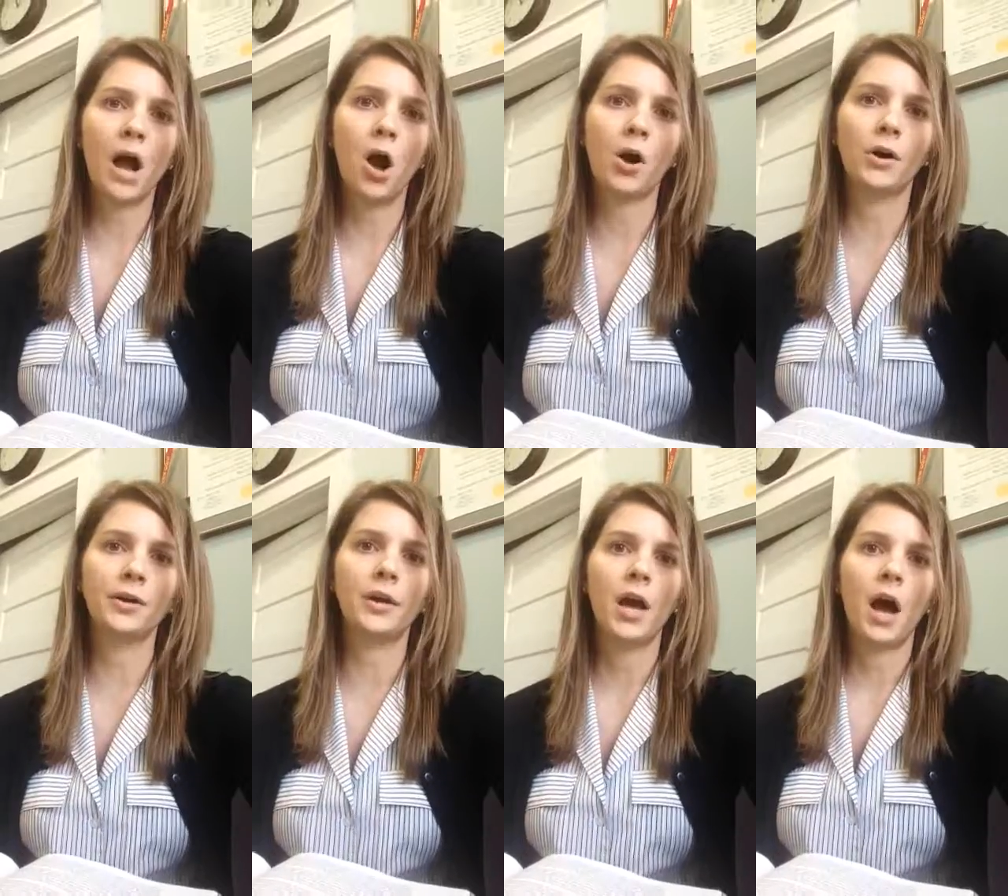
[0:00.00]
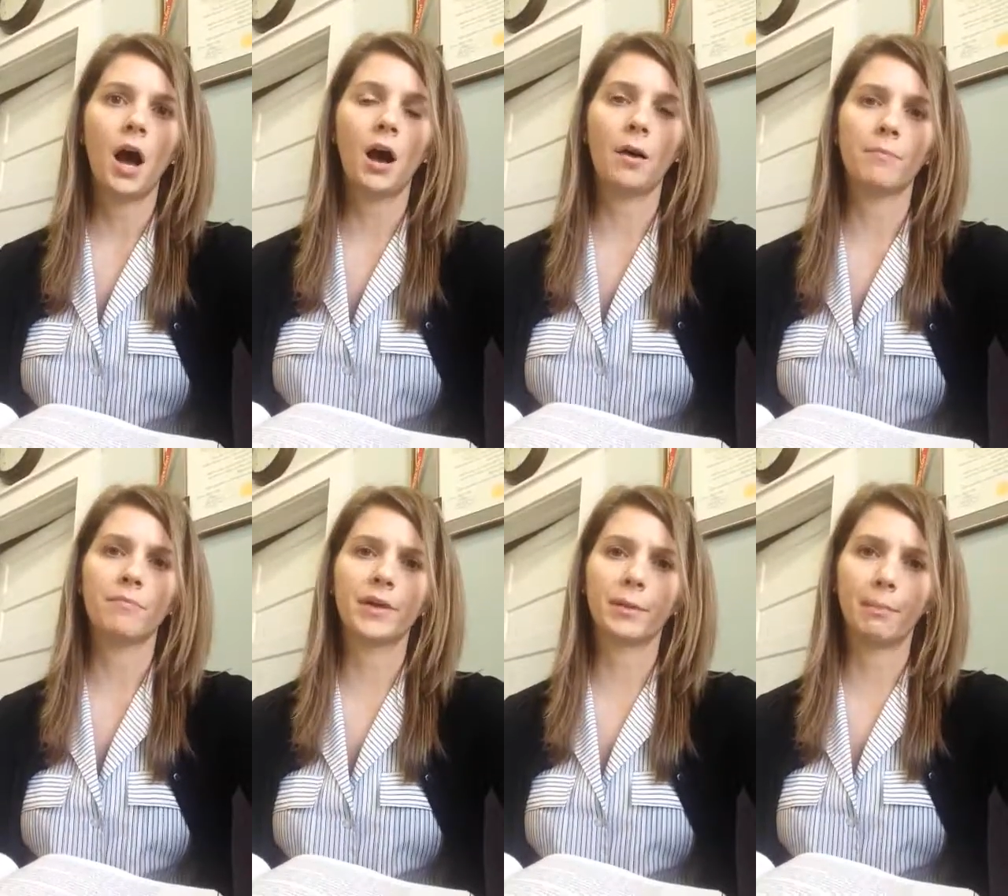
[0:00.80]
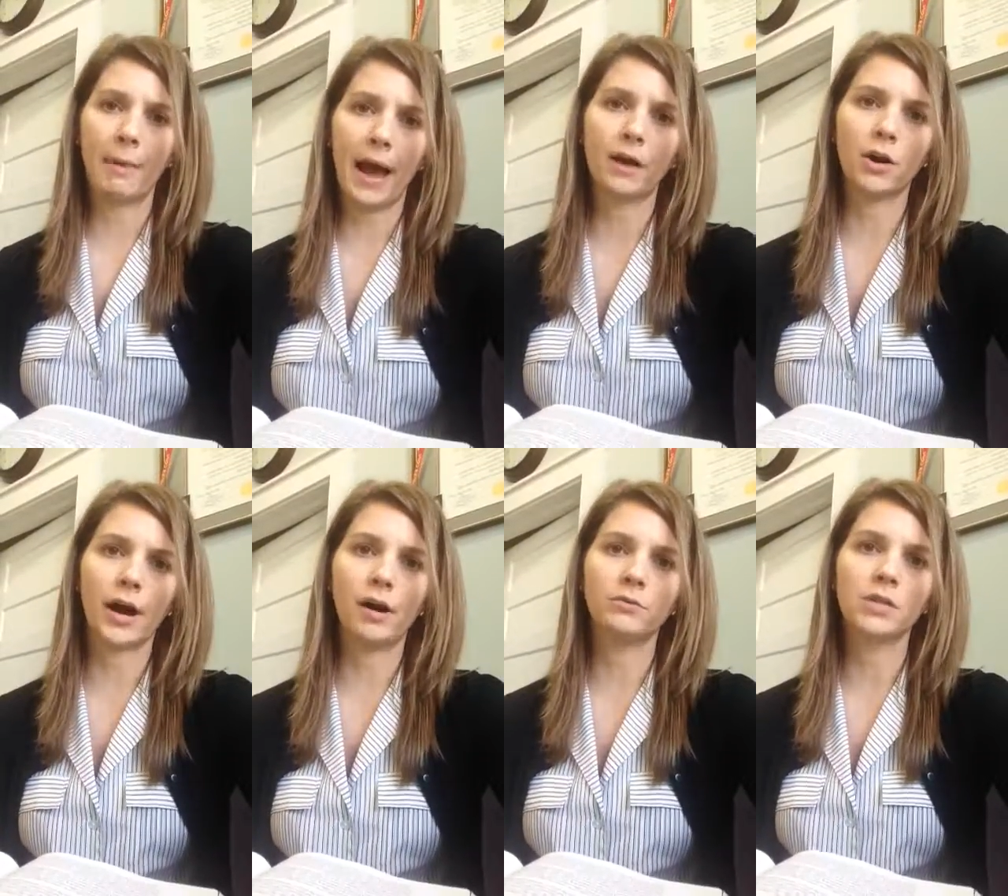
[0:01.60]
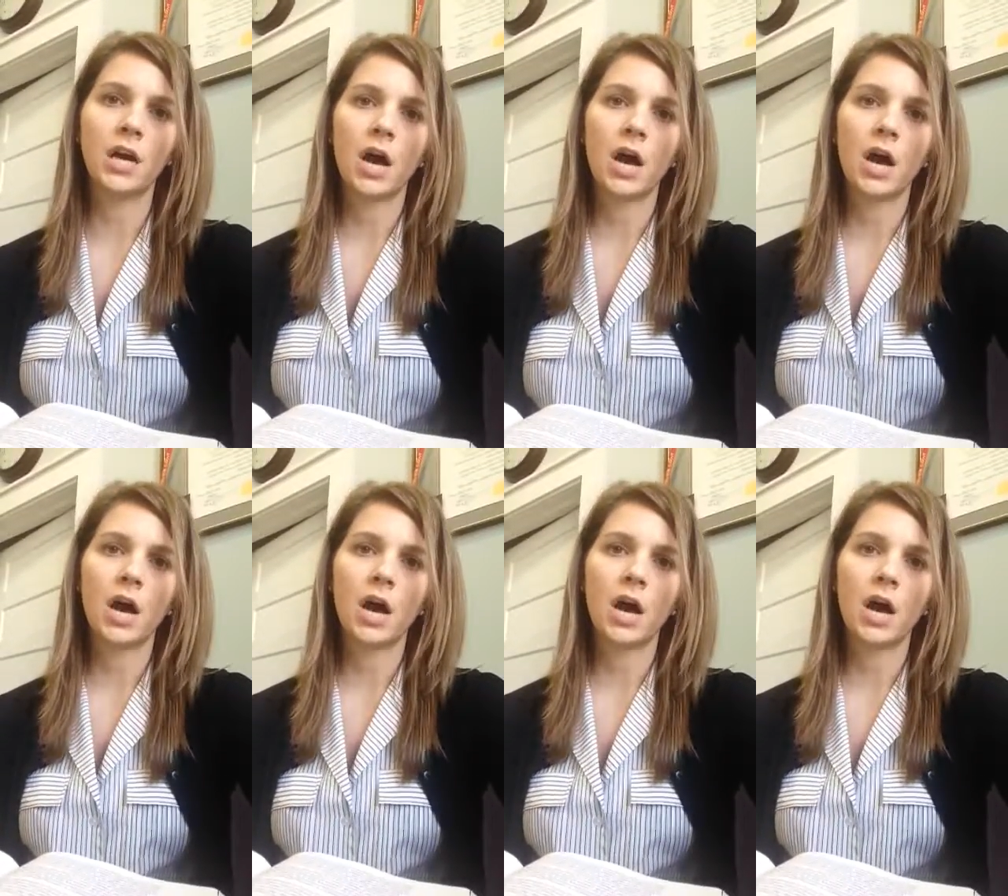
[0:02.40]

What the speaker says: on their background.